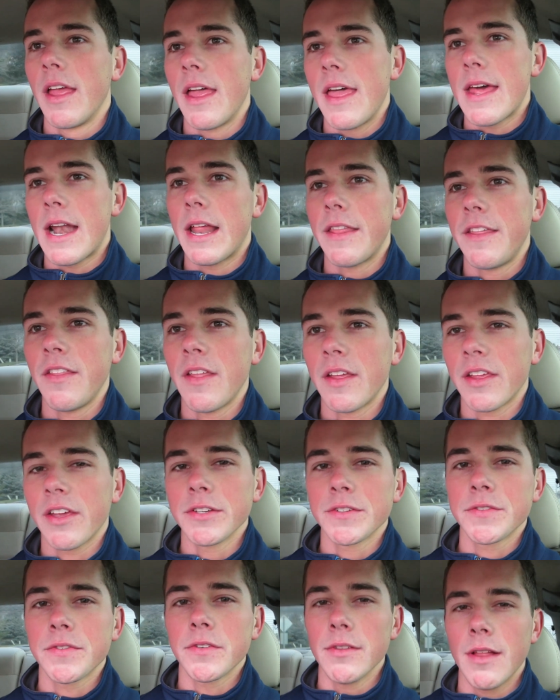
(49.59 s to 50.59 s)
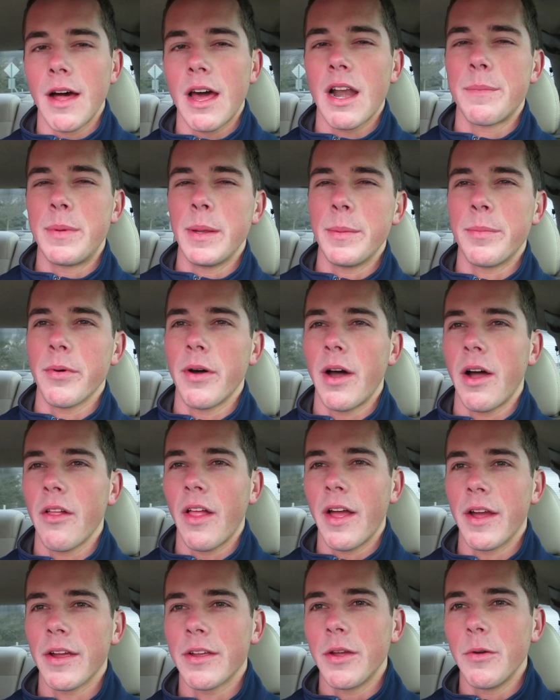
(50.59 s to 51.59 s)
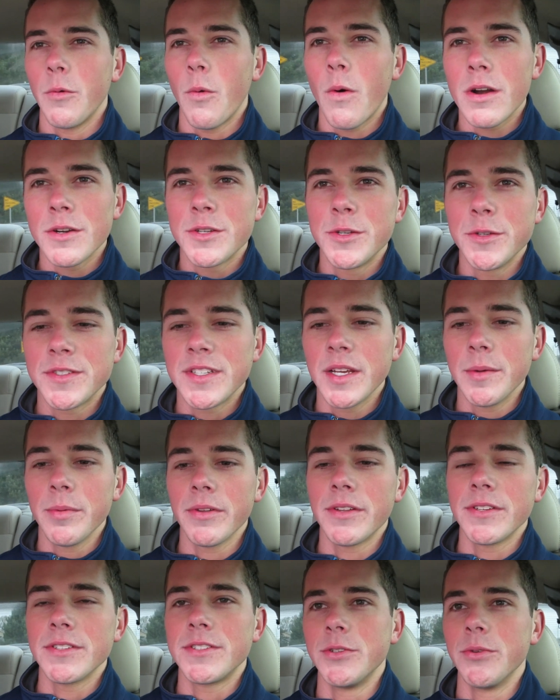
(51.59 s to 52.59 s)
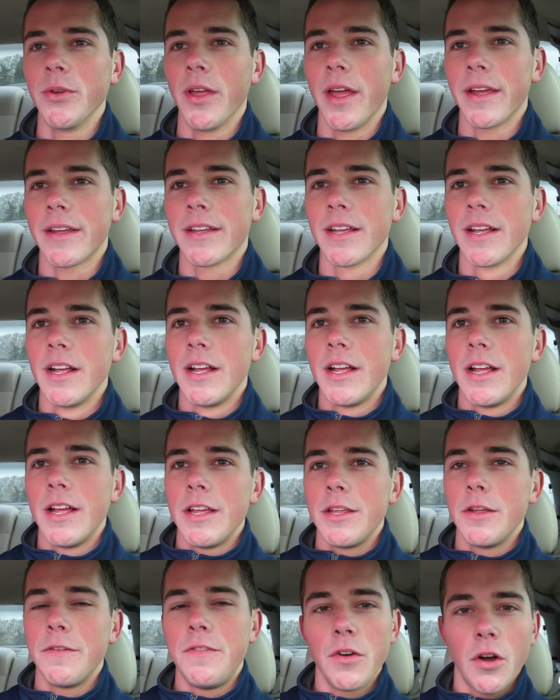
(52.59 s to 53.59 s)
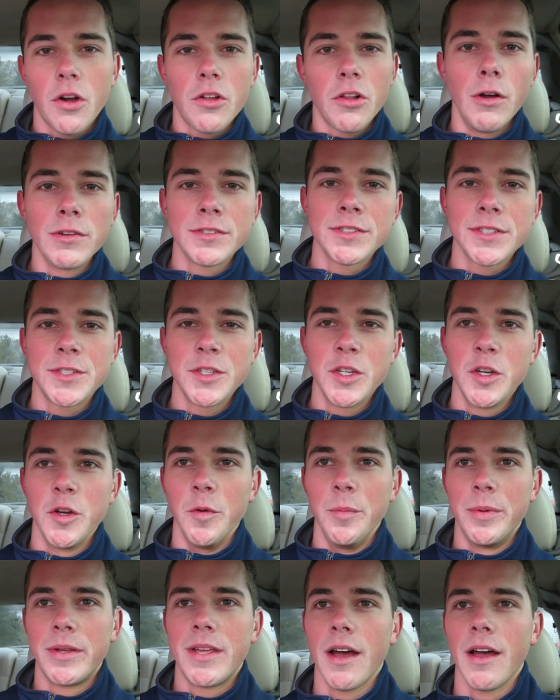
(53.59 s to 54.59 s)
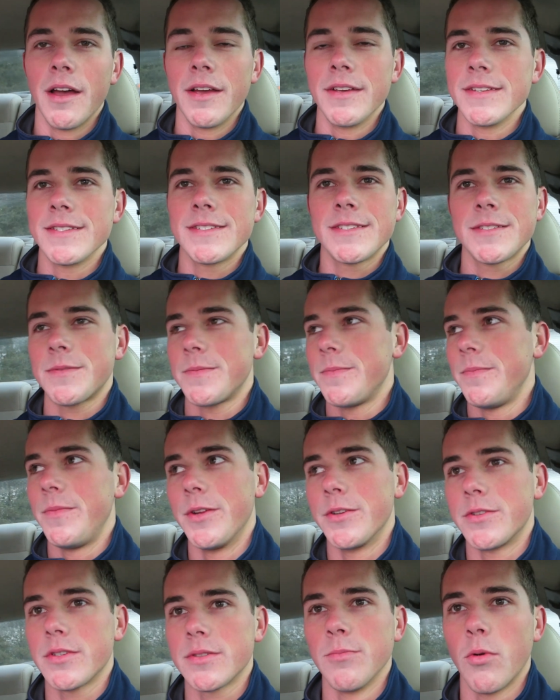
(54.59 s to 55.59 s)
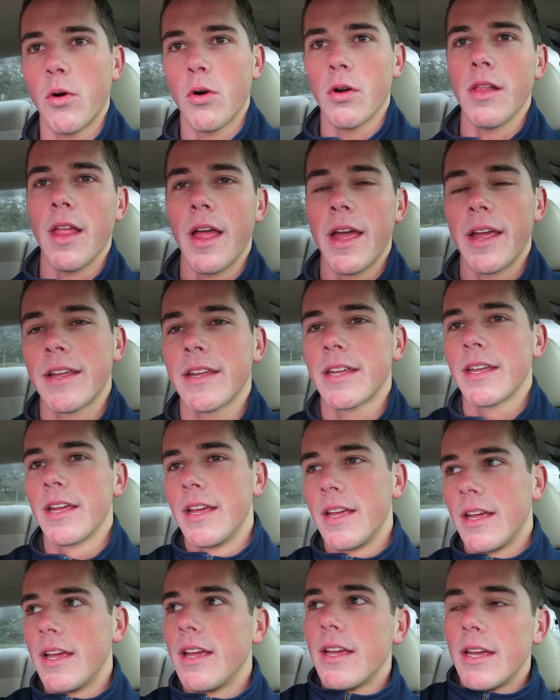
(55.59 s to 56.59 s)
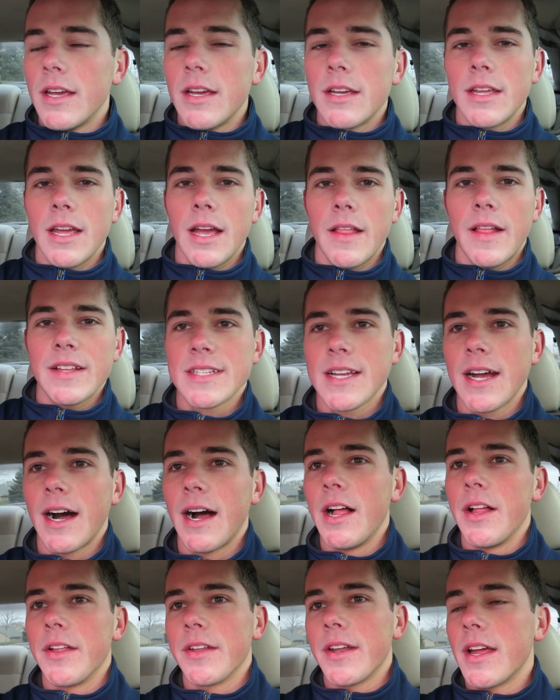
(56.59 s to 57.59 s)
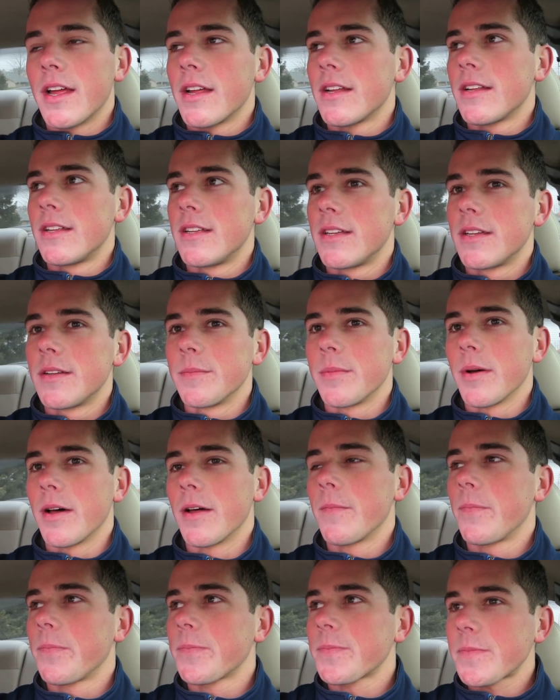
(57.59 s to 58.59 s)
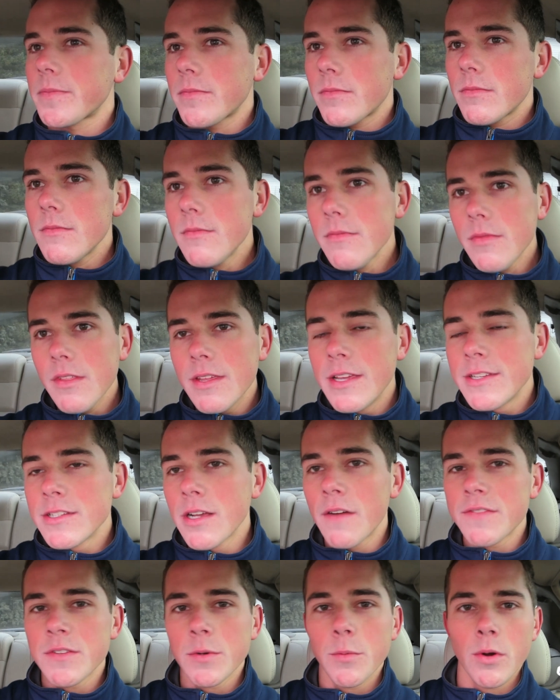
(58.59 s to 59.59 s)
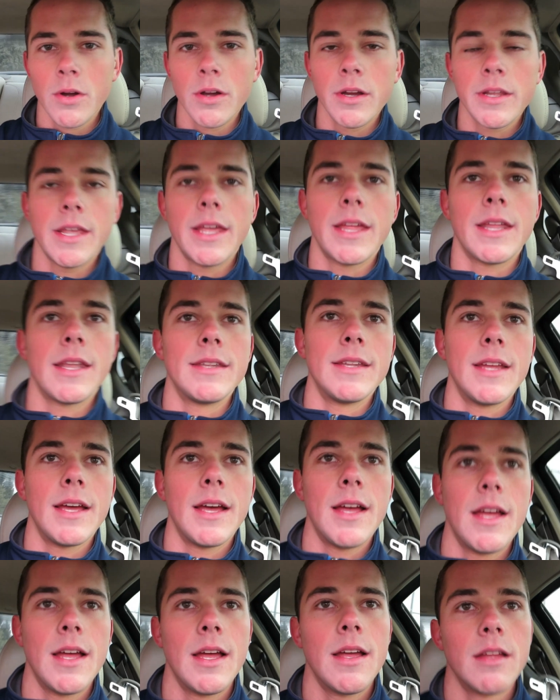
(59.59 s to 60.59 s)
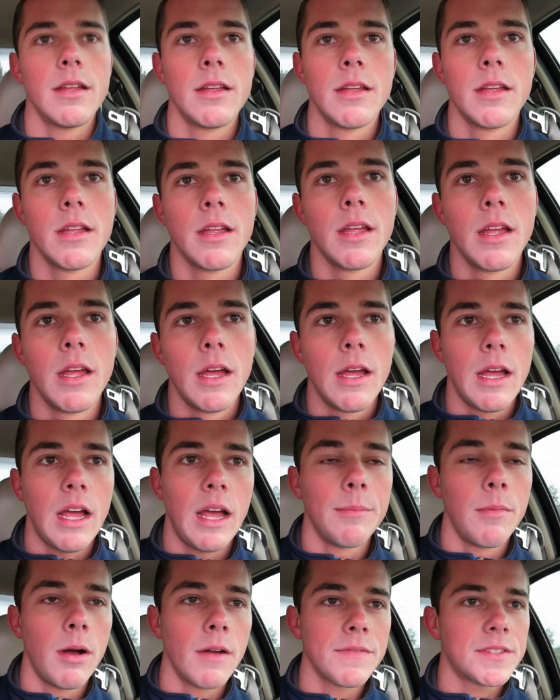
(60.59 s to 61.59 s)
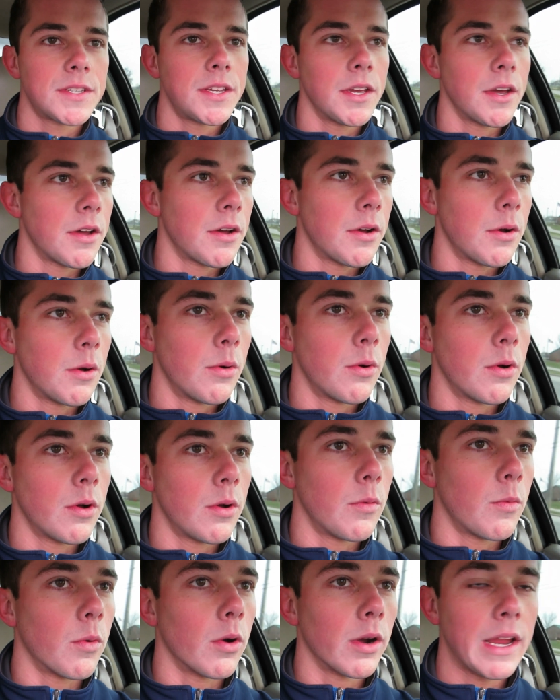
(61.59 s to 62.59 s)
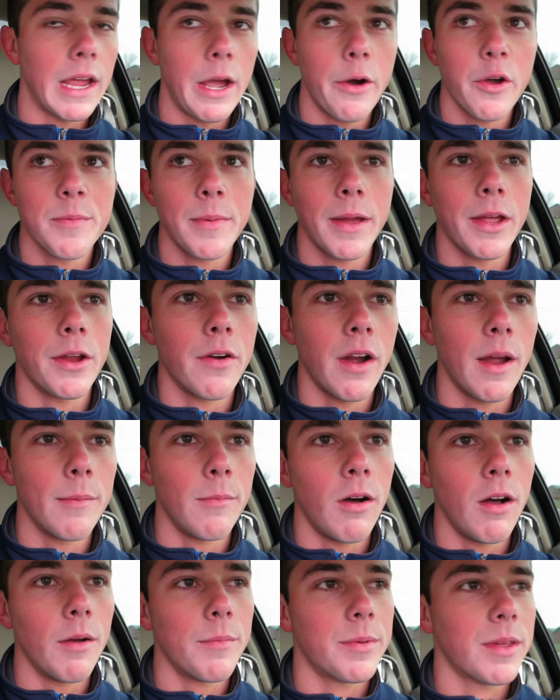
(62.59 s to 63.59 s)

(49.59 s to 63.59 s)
And I think that goes for a lot of people, how like one or two siblings you like you feel closer to because you're just more alike. Yeah, that's Kyle and I. But he's off to work and uh, I'm off to go work out with my grandma